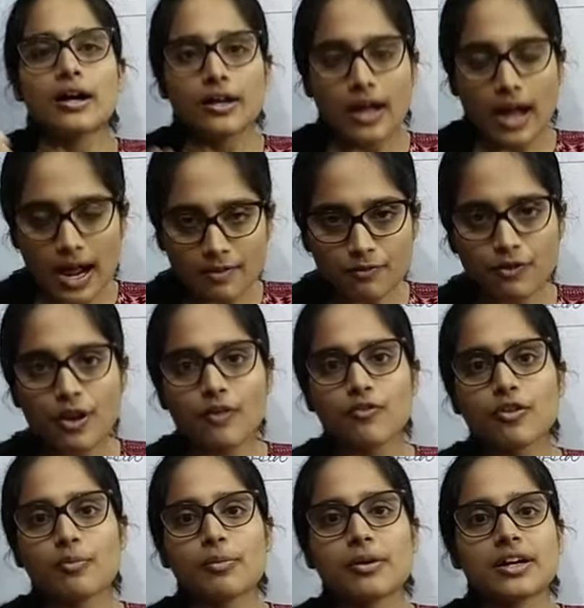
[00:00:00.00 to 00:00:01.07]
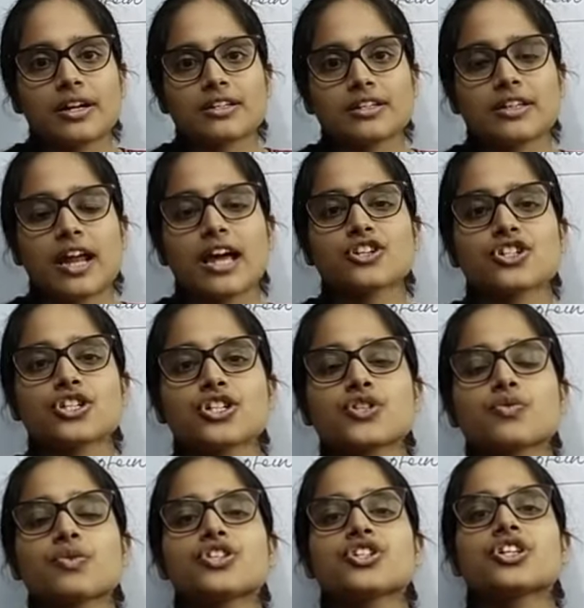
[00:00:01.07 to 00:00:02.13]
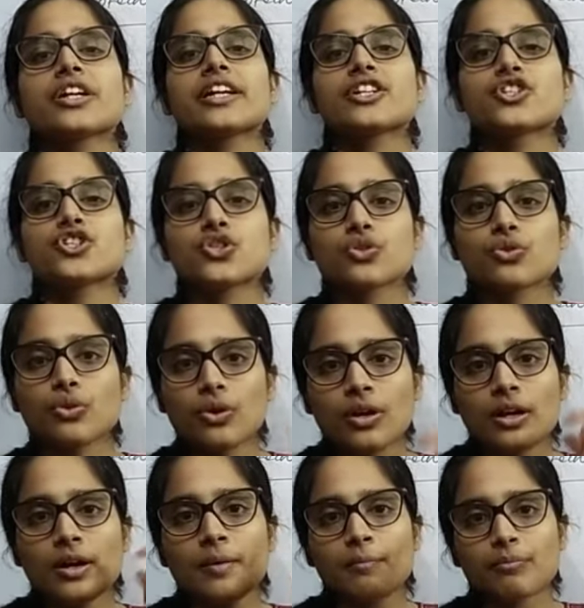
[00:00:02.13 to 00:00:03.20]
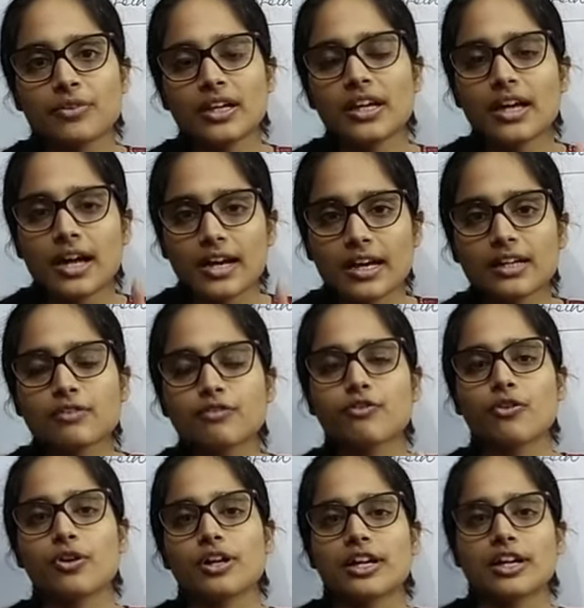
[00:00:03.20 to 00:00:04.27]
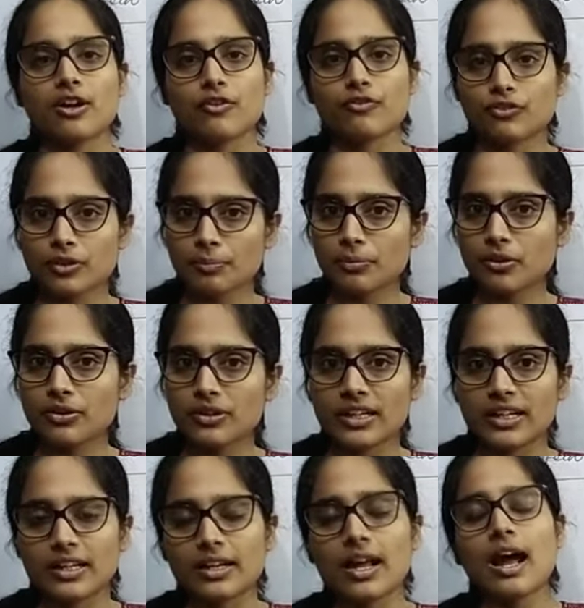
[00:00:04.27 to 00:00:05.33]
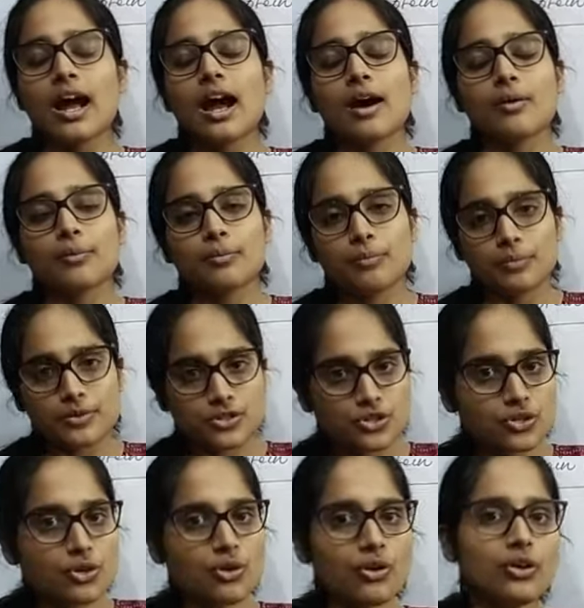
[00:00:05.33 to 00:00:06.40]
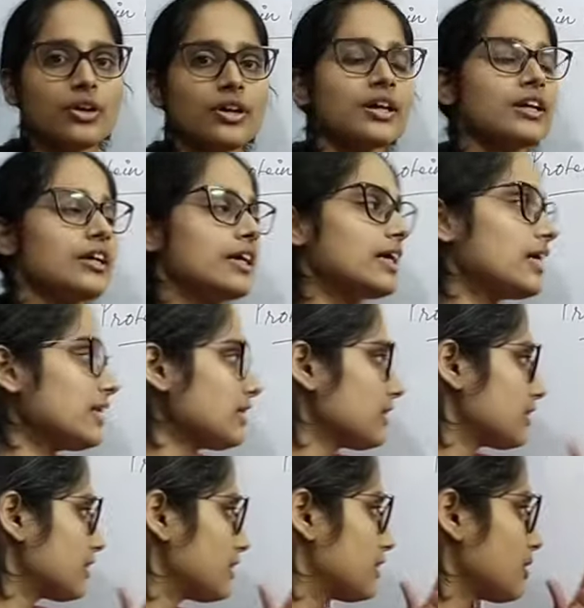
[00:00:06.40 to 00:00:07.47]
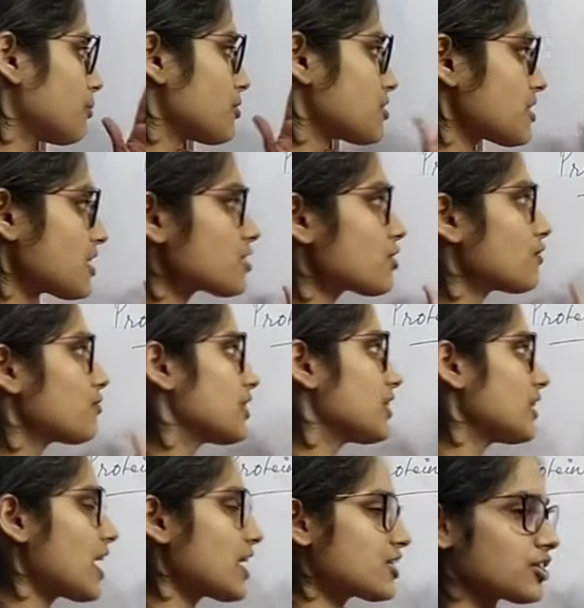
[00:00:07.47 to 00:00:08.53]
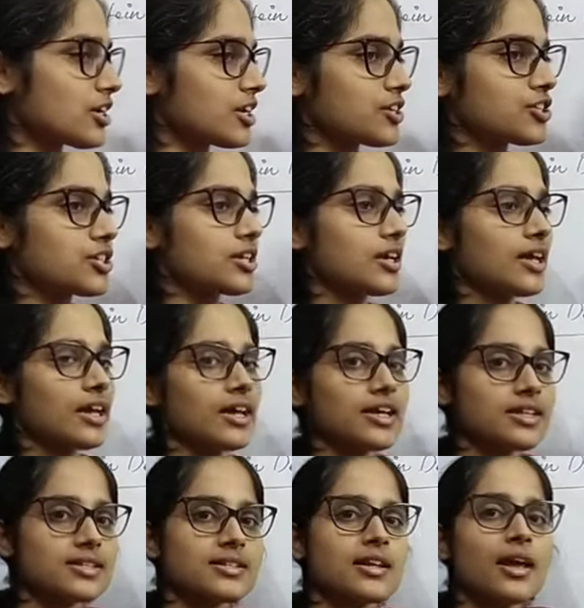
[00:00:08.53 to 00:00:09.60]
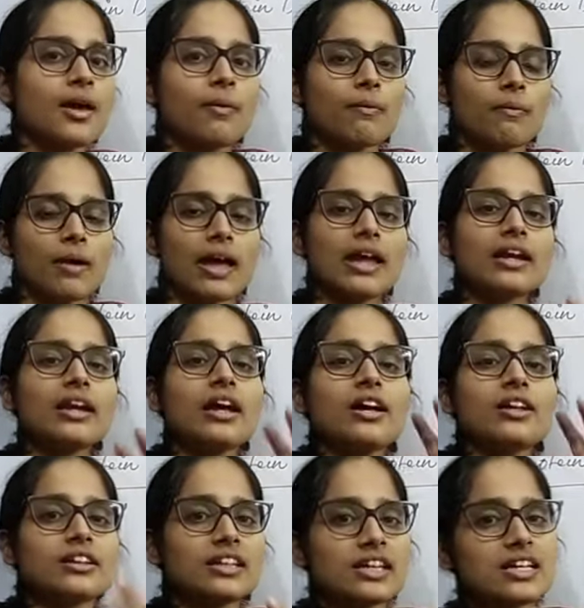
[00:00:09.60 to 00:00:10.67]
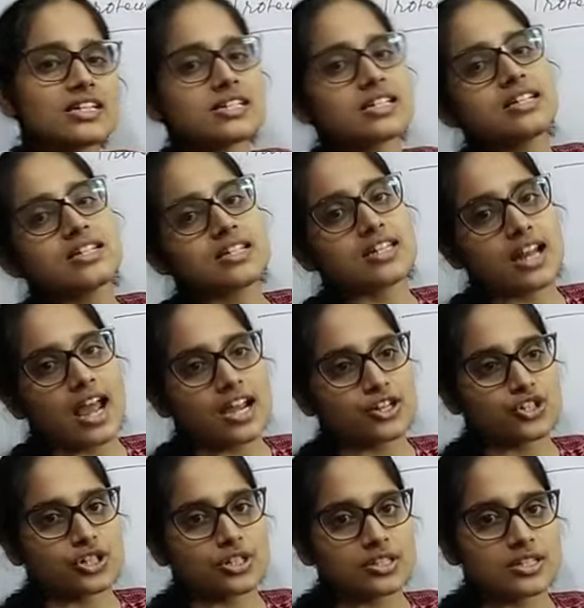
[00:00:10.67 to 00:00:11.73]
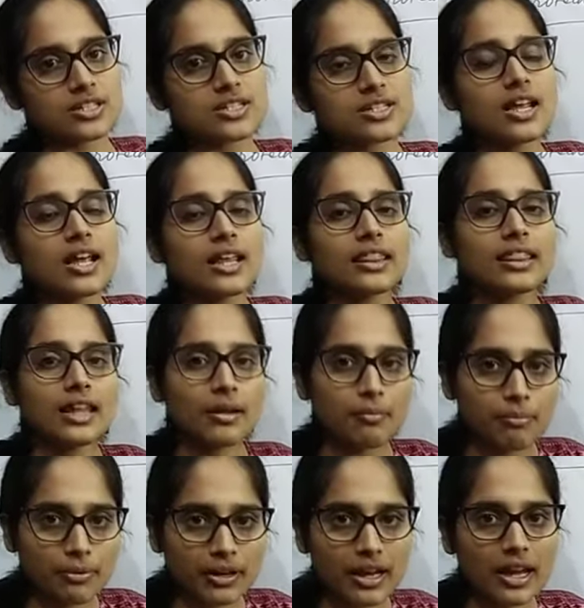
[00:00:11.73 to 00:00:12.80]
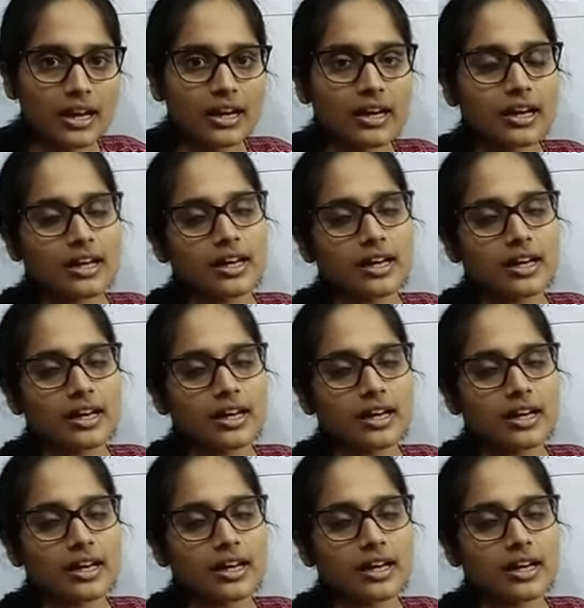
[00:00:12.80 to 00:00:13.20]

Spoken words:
unfavorable interactions which leads to the correct folding of the protein. So in the process of denaturation is when these interactions they break